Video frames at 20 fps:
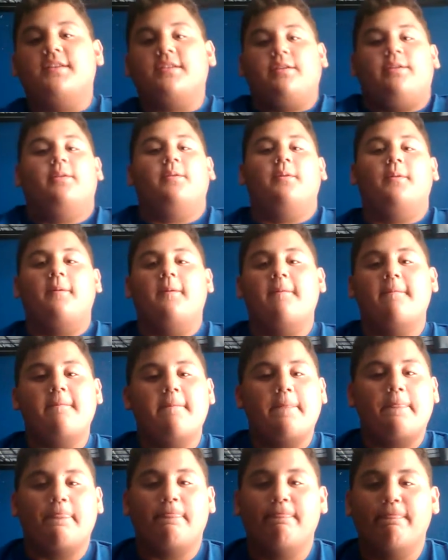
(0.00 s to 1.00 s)
So,
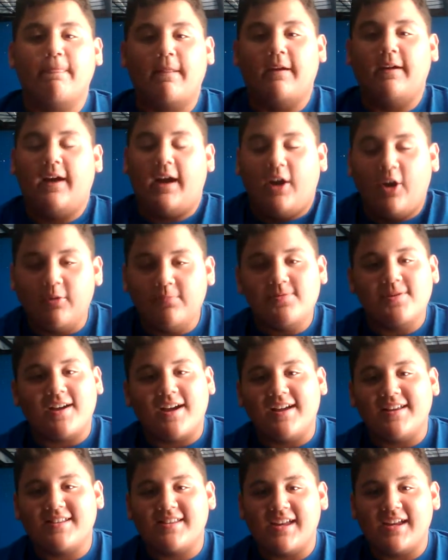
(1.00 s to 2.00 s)
I hope you
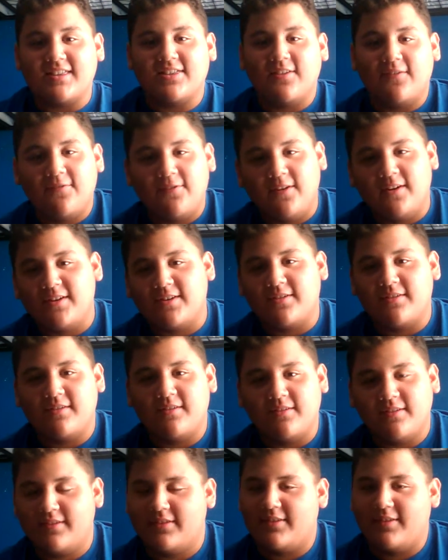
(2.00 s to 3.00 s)
guys liked the first,
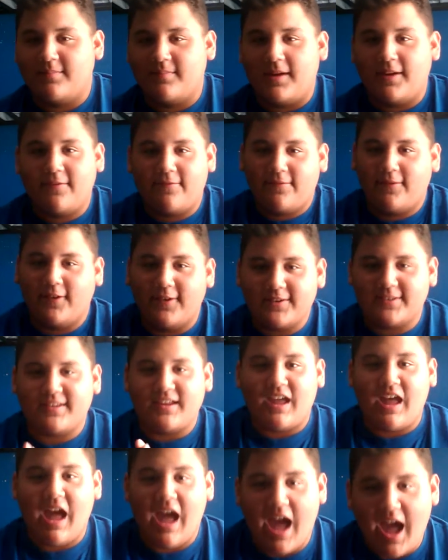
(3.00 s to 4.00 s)
my first
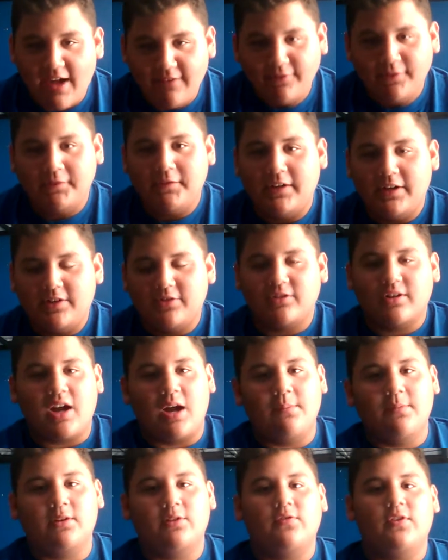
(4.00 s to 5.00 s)
ever reading your
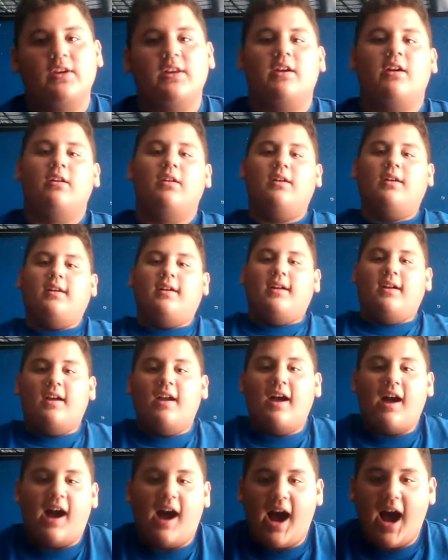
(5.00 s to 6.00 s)
comments video.
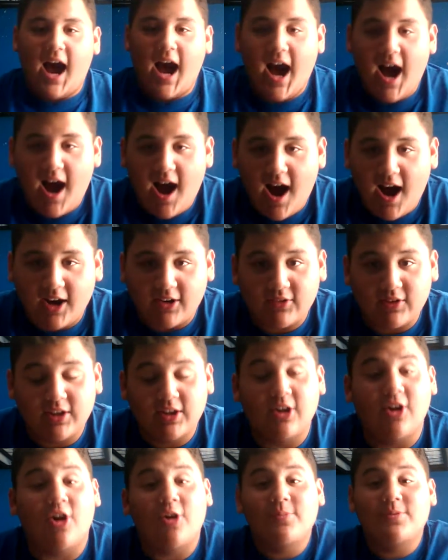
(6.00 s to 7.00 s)
I
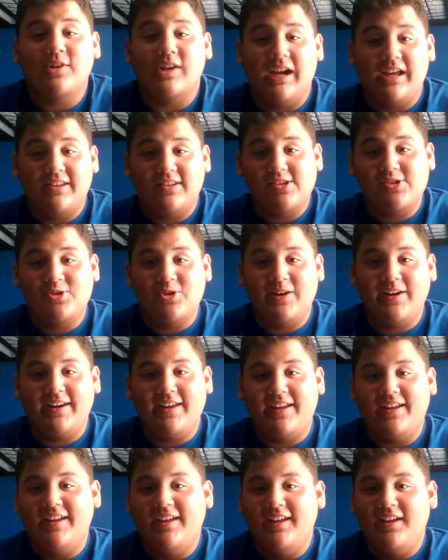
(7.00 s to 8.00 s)
really hope you guys enjoyed
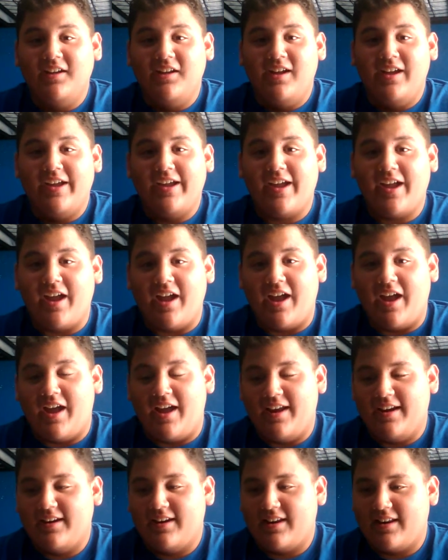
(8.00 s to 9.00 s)
it.
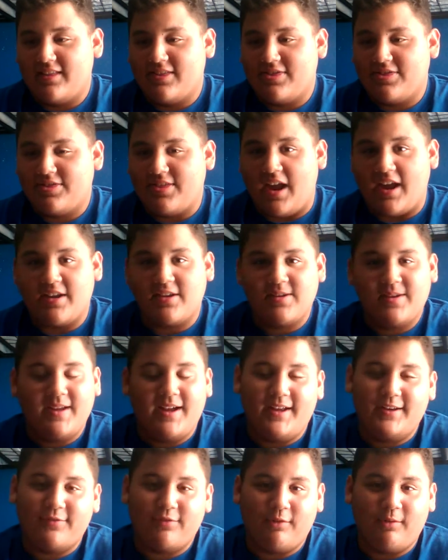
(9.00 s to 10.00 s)
And thank you
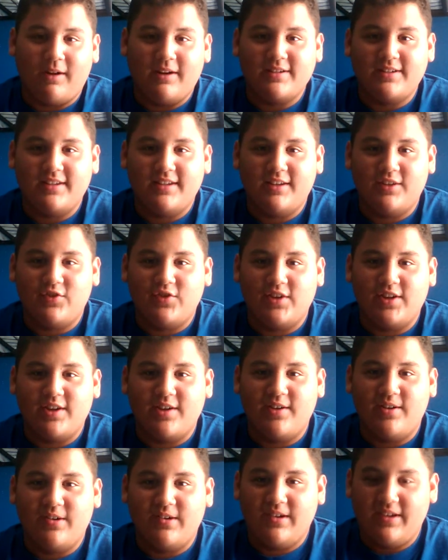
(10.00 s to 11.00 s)
guys for watching this
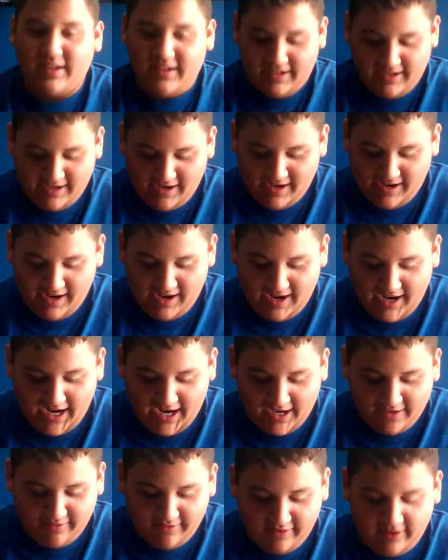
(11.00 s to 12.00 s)
video.
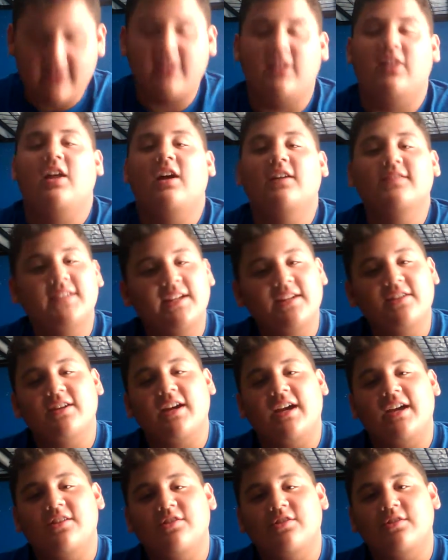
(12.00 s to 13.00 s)
I really love that you
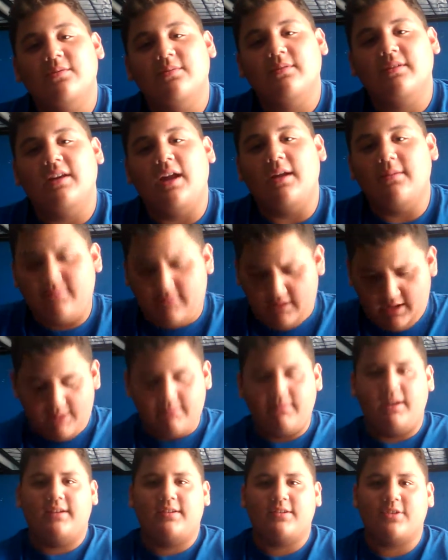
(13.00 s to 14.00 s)
guys are... I'm,
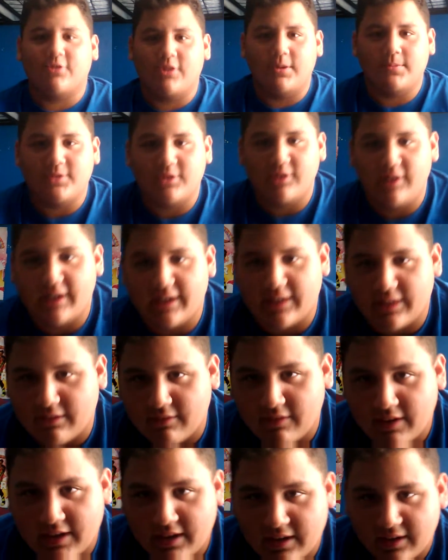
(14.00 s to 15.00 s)
I'm not scripted or
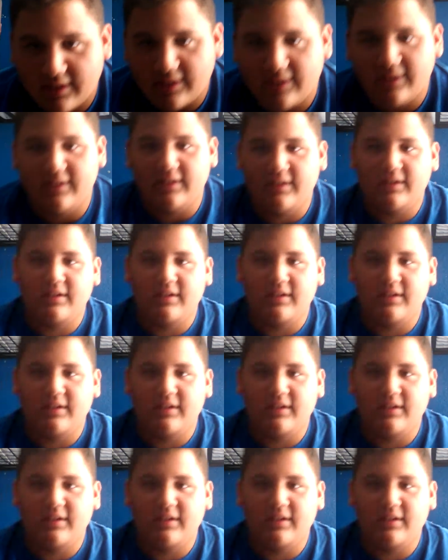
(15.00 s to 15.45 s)
anything right here.